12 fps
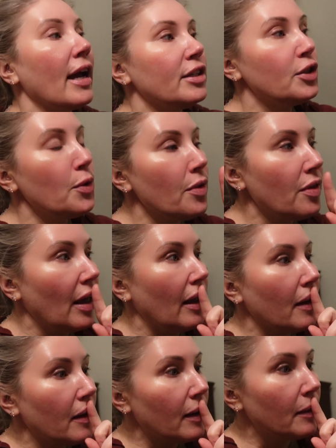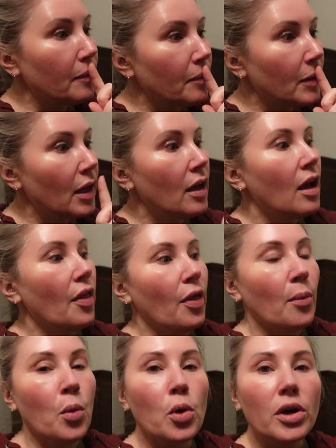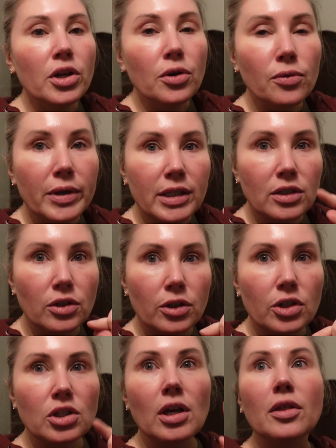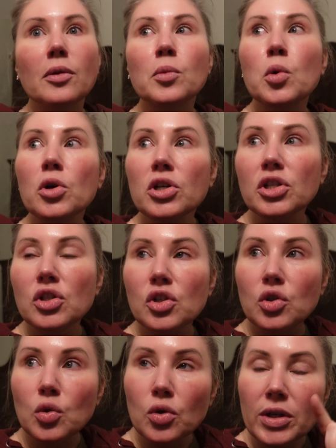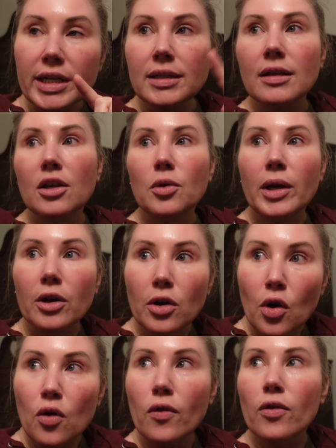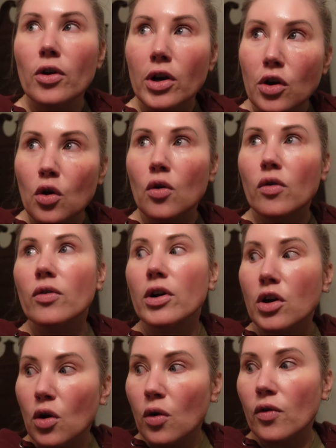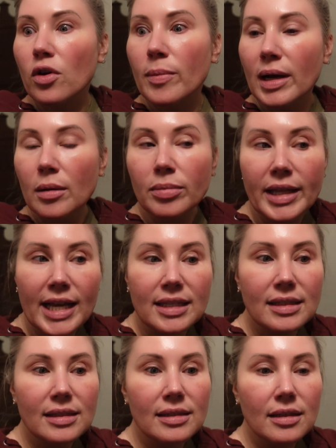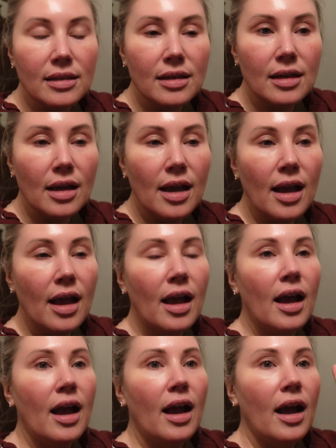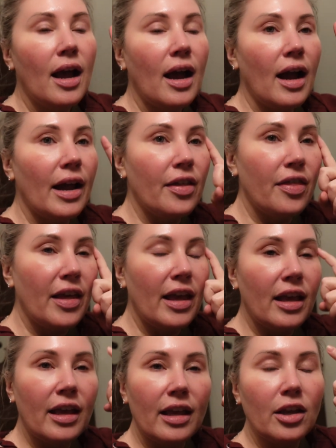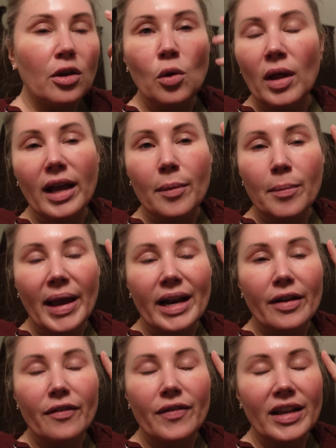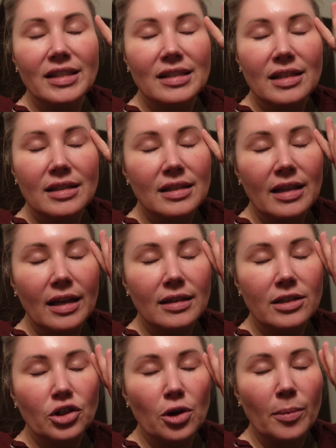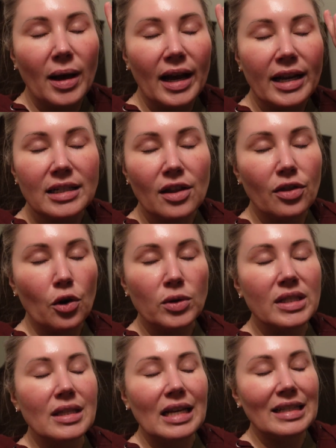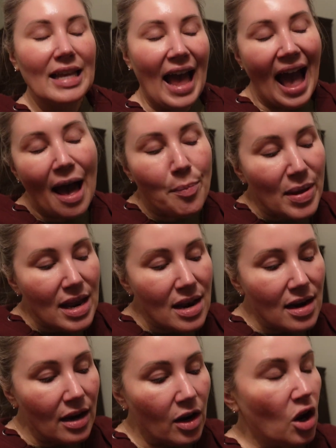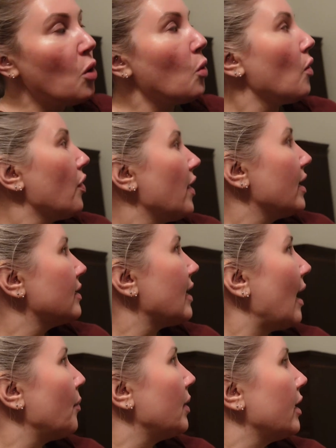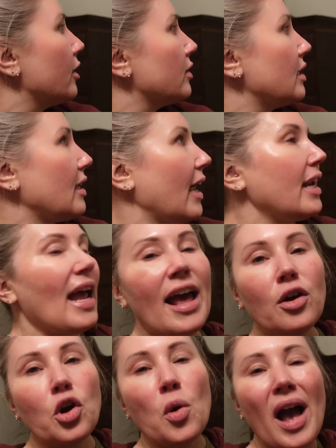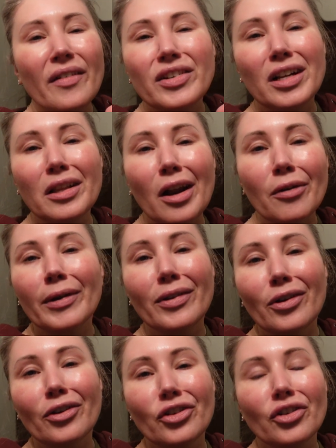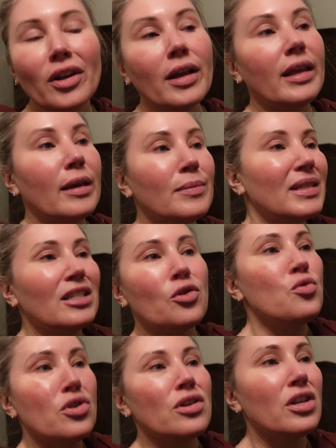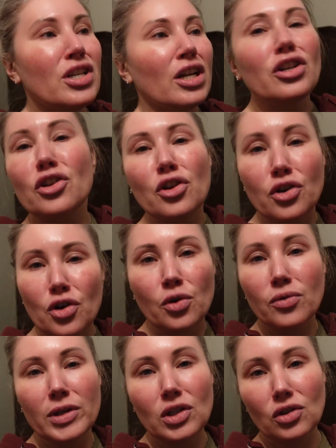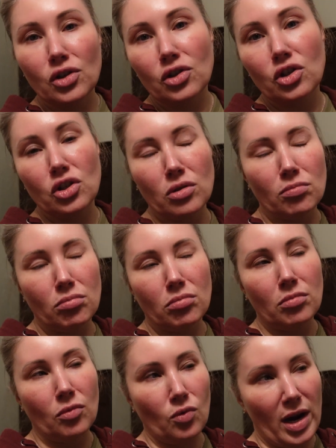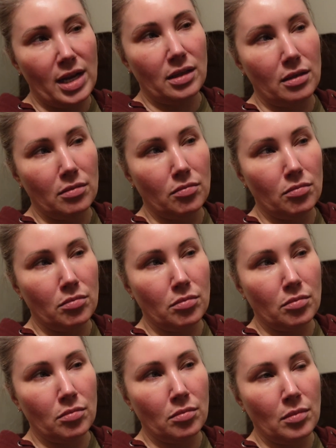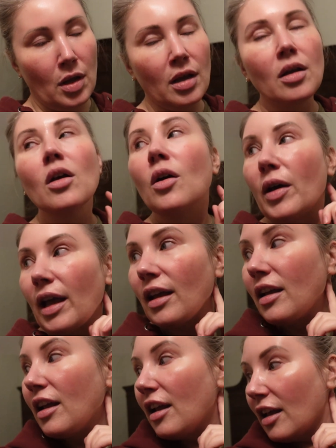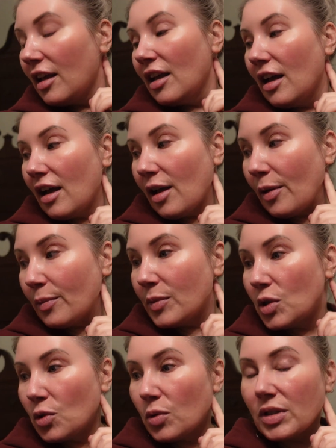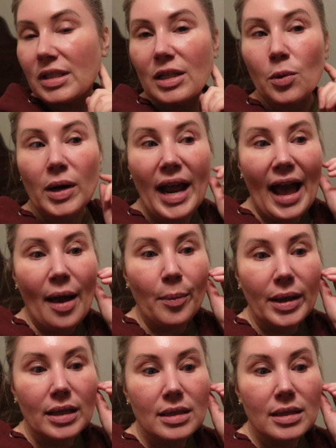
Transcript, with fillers: I do think the more you research and the more stories that you hear over and over and over about a place, I think you like manifest these things in your mind and those things happen. Will things happen here tonight? I don't know. I've done a lot of research. Kim's done, done no research, right? Okay, um, so we'll see what happens.